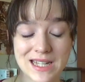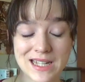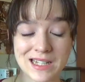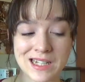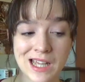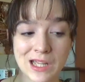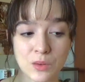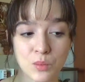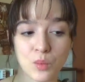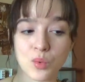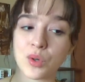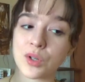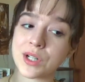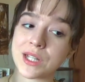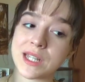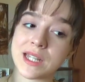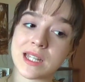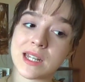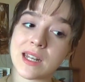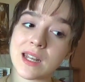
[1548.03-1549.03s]
in
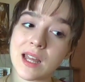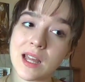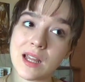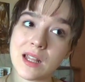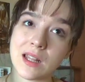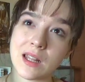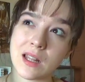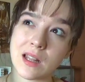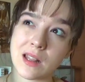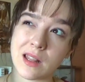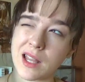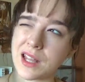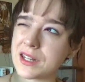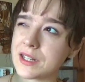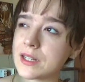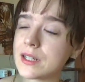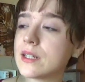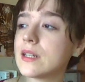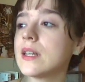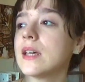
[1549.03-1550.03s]
Edwardian
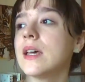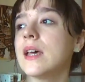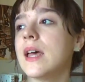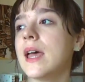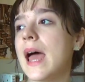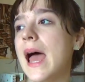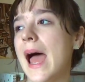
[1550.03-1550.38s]
London.